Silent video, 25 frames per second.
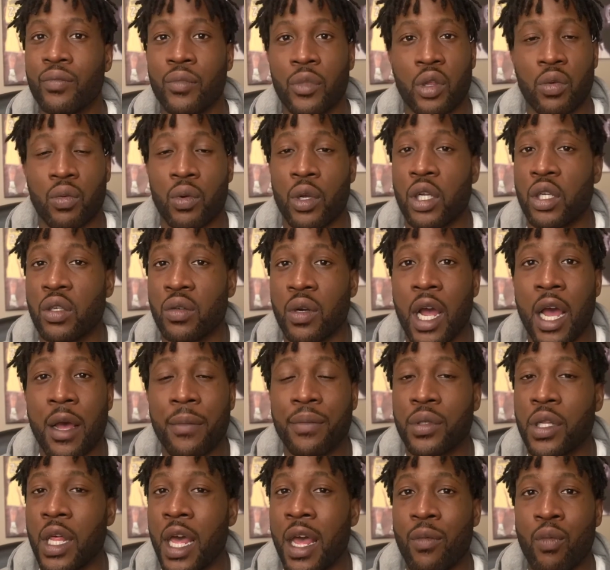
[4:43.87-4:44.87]
3
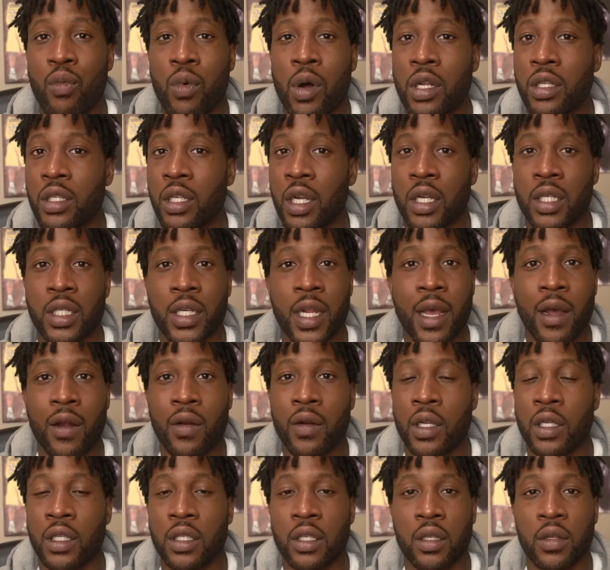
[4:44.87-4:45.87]
drops, that 1 touchdown
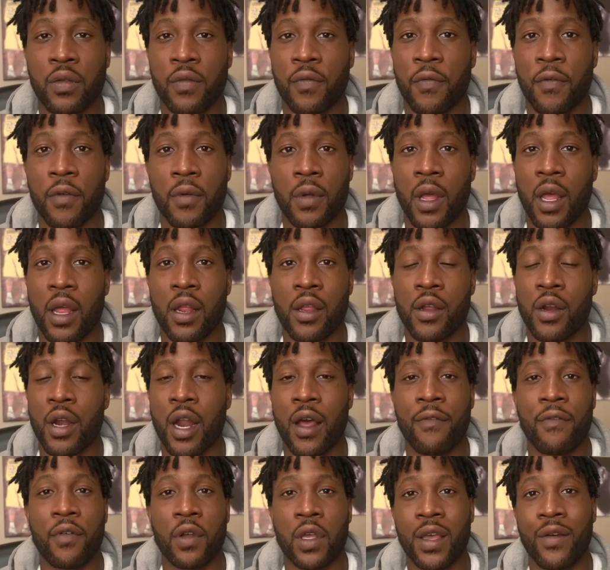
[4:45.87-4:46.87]
doesn't, you're
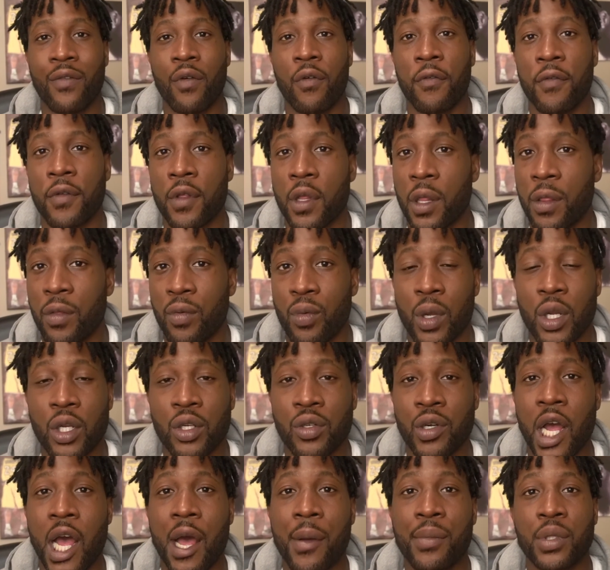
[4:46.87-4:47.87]
not forgiven for the 3
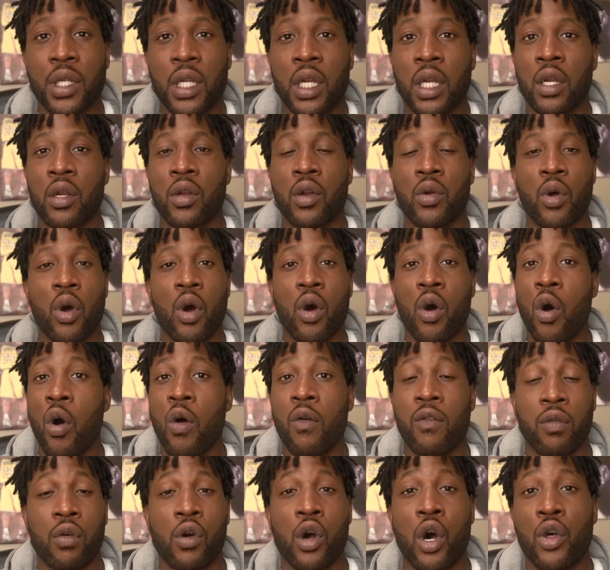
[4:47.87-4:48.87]
drops and
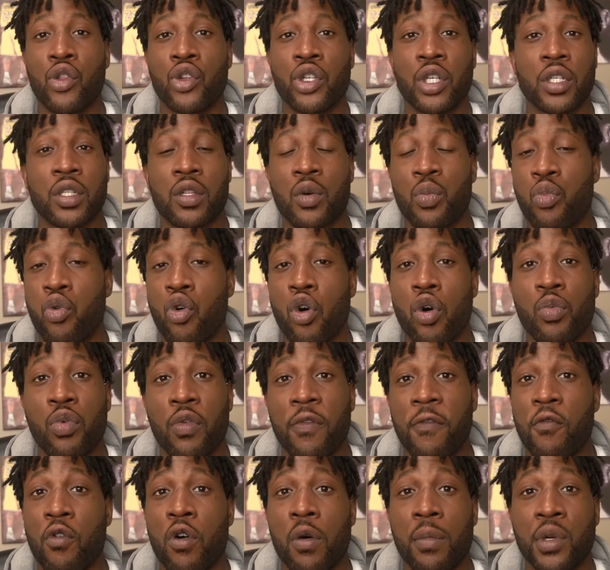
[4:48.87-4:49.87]
overall just the poor
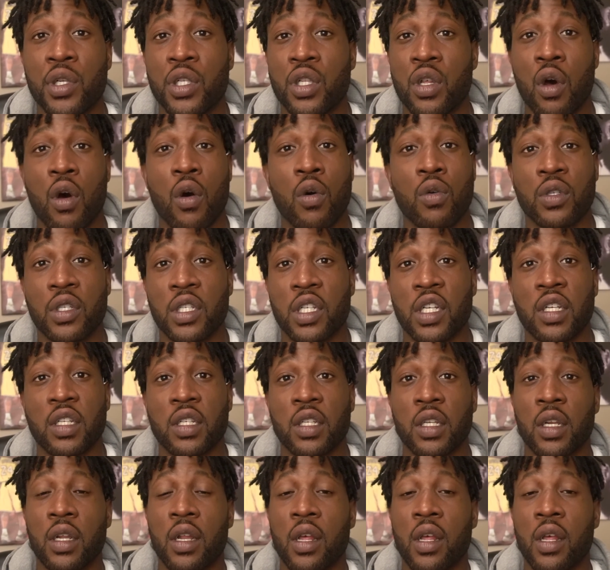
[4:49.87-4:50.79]
performance the whole season.